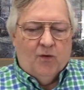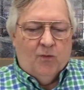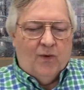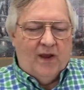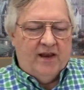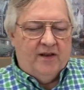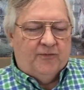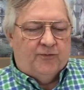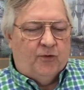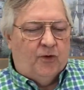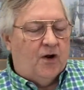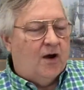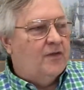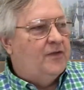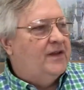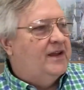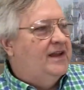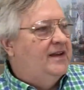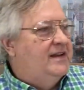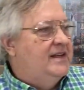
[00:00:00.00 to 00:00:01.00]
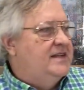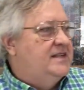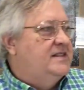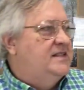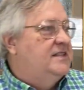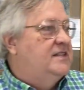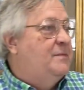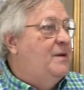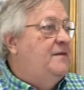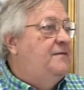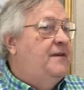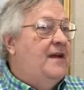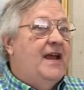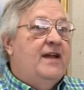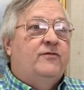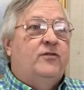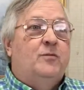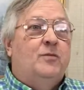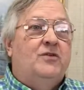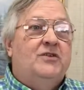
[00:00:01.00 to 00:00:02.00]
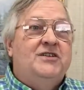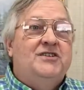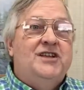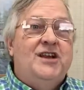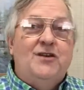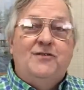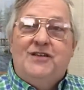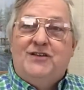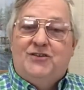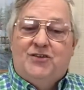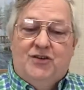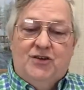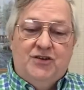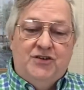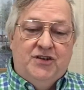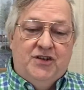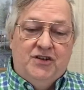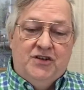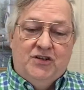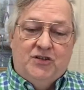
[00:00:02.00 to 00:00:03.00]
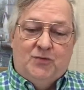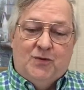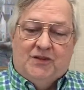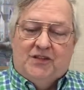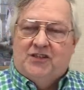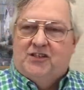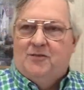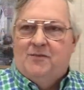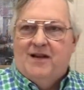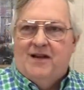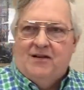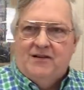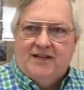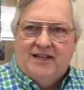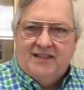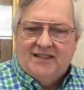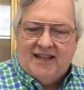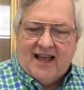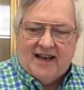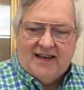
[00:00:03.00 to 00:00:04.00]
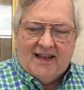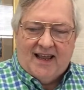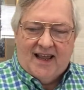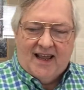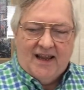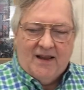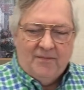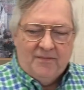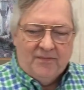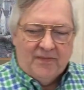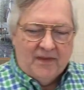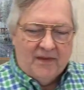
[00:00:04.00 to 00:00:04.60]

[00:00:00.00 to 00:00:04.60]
waited for all the conditions to be favorable to share this good news with the Samaritans that day?